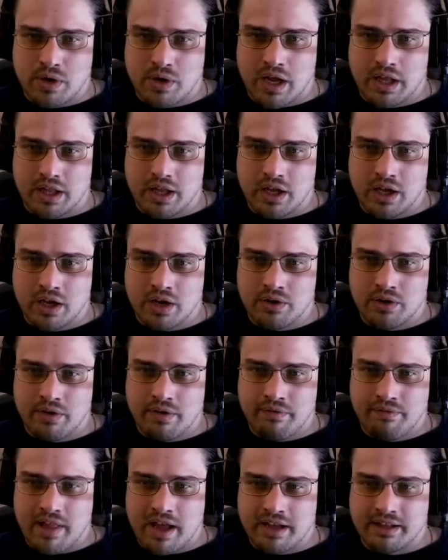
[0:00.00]
here,
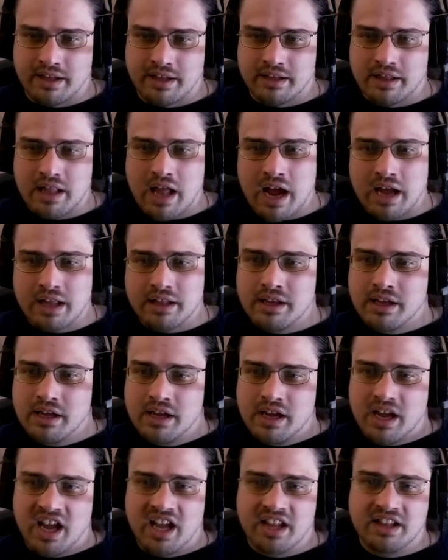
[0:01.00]
Reflecting Light.
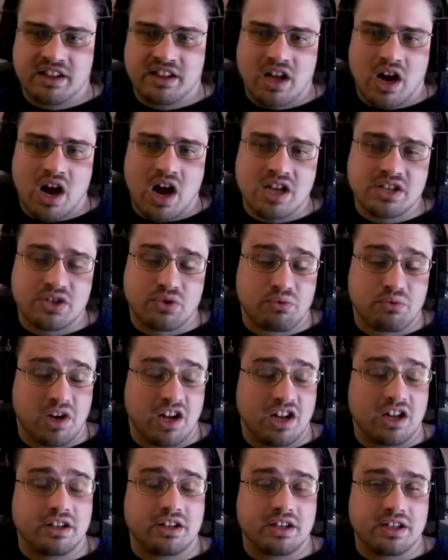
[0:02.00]
It does a
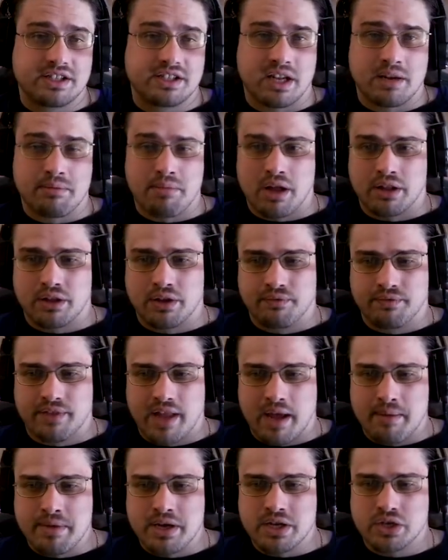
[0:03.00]
really decent amount of
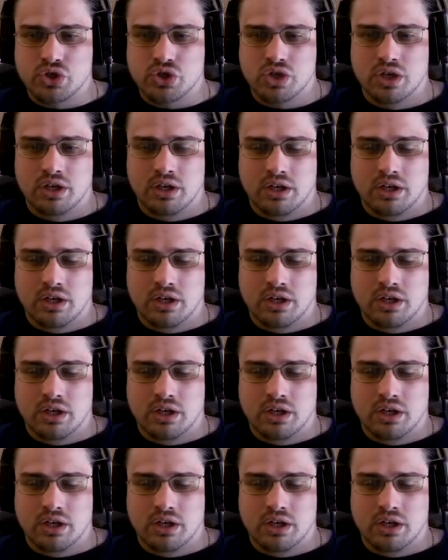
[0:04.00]
damage.